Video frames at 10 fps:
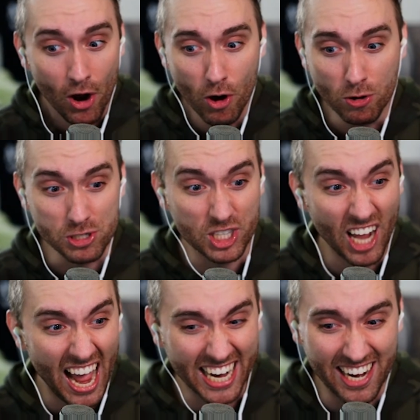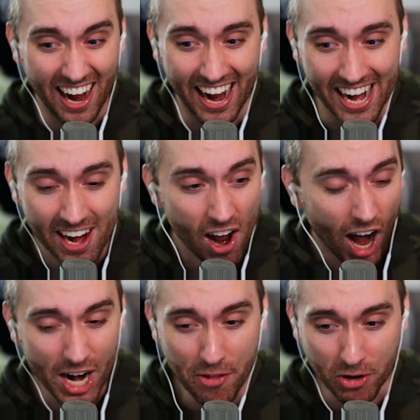Who's that guy?
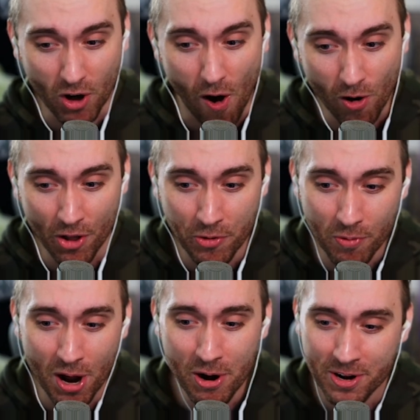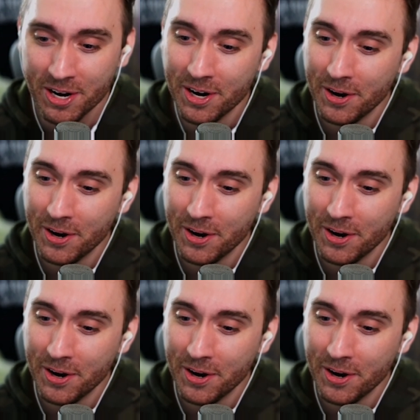Another car on the road?